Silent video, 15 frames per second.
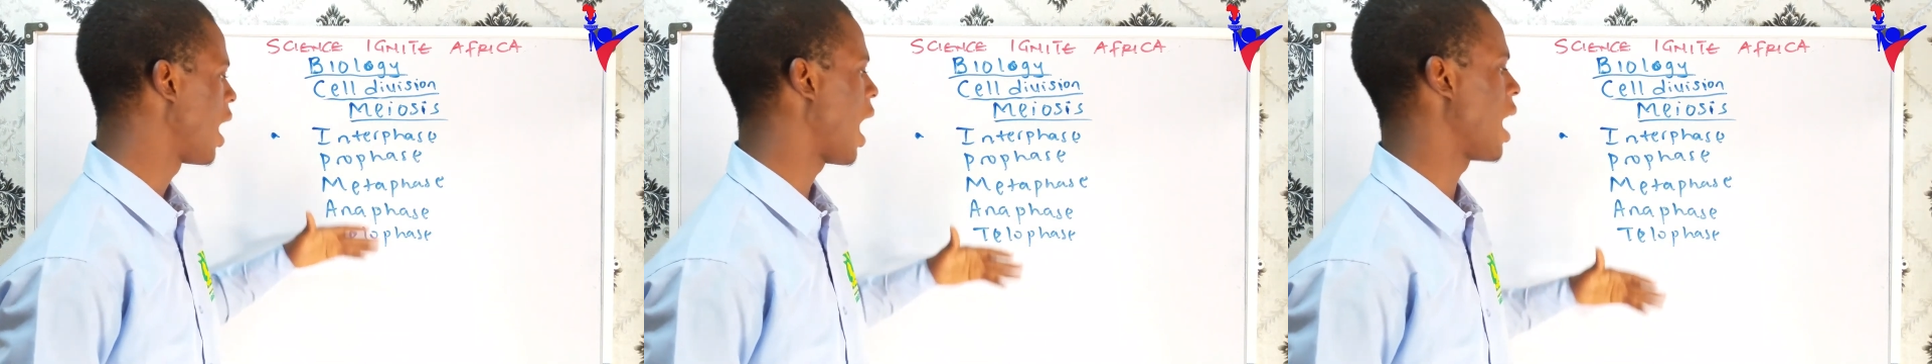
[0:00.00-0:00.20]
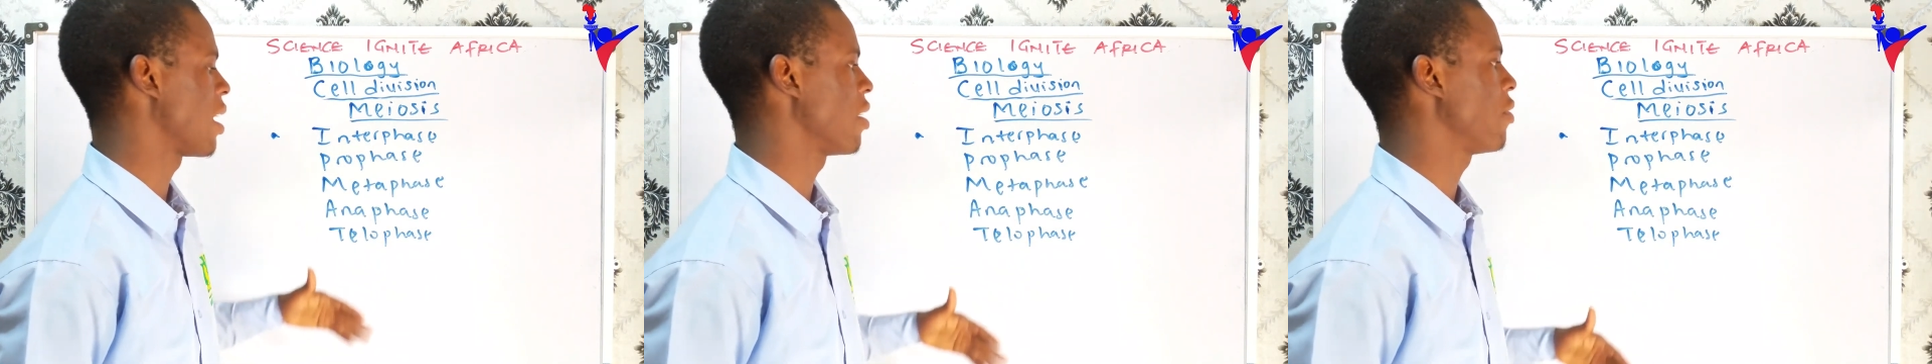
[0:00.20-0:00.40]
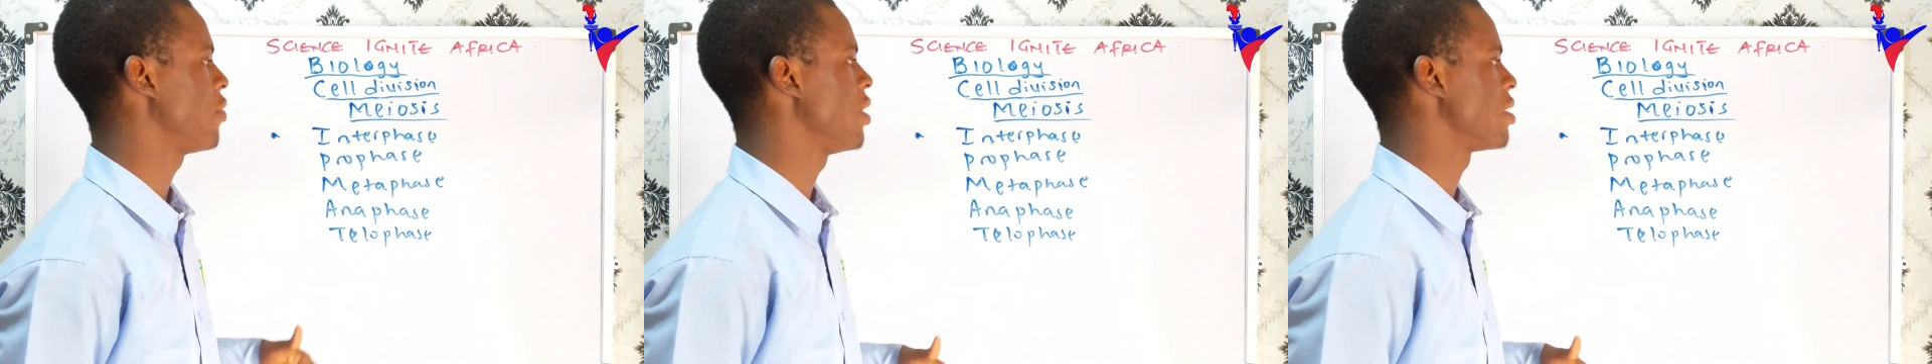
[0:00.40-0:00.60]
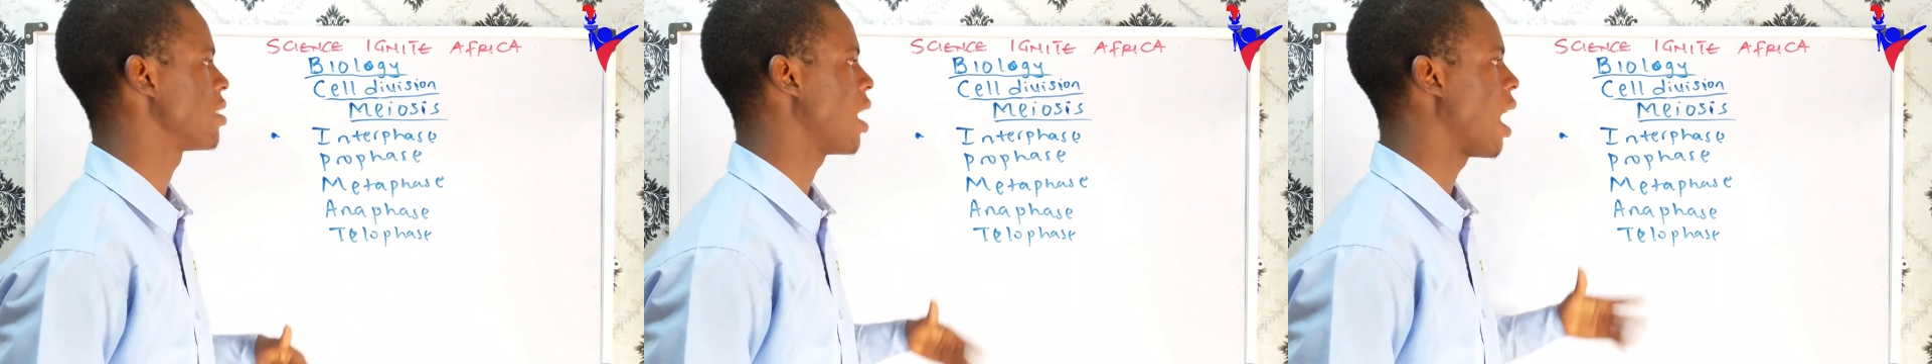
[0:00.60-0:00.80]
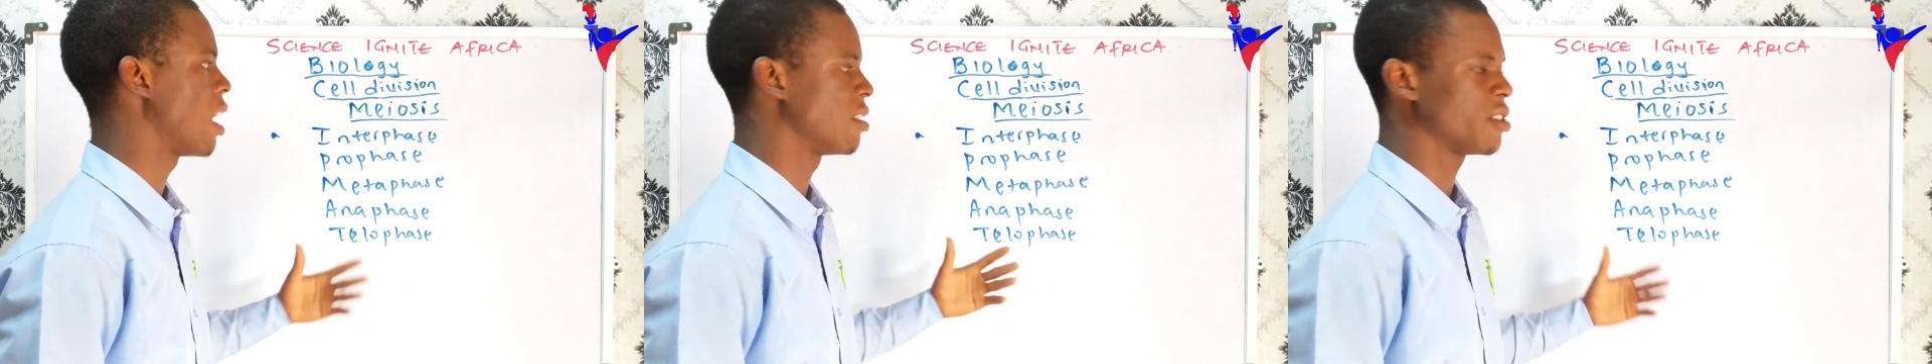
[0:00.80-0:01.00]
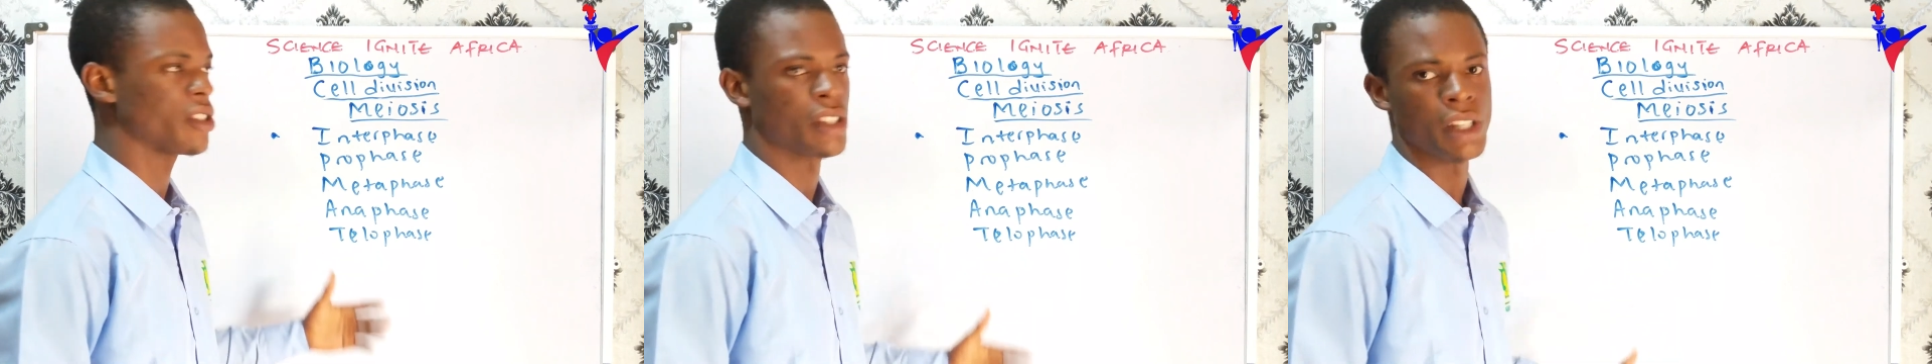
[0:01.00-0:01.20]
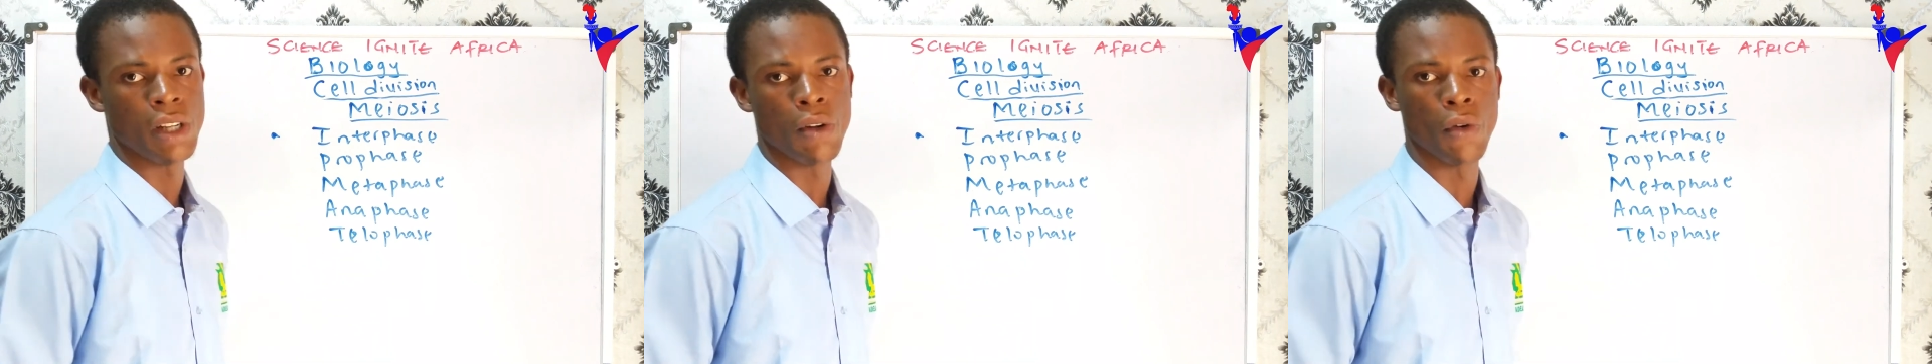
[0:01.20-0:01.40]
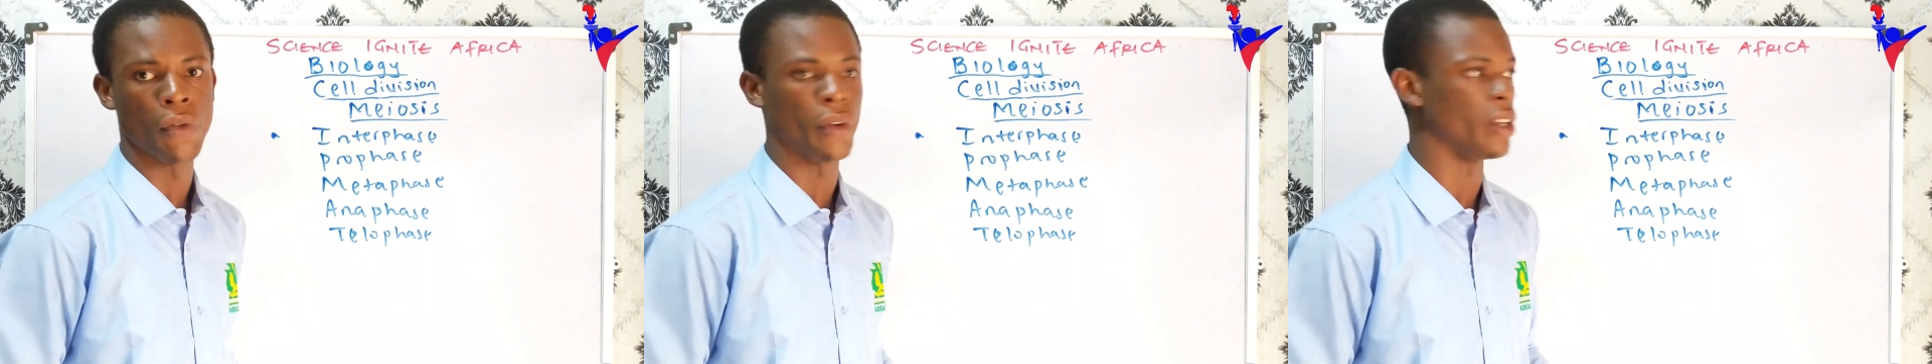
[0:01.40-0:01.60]
anaphase, and
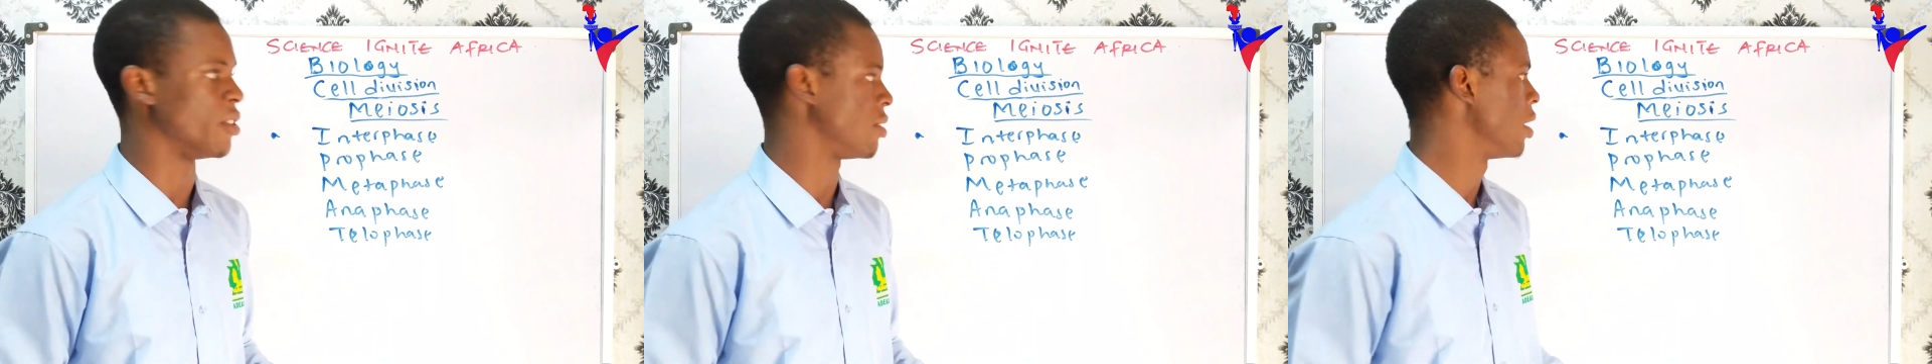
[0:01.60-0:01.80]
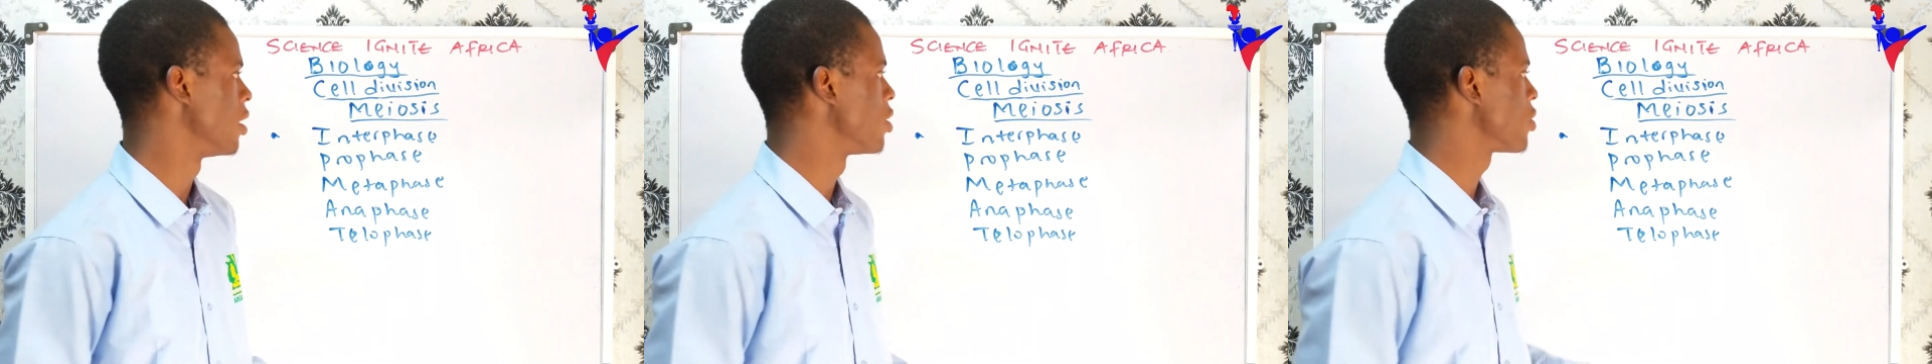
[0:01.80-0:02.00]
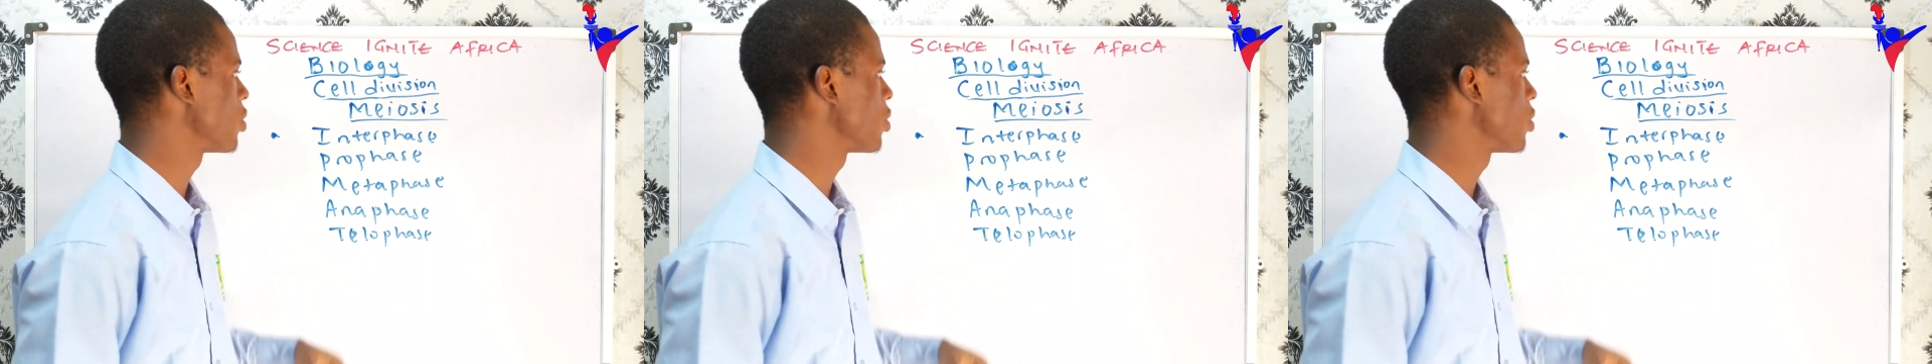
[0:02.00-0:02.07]
telophase.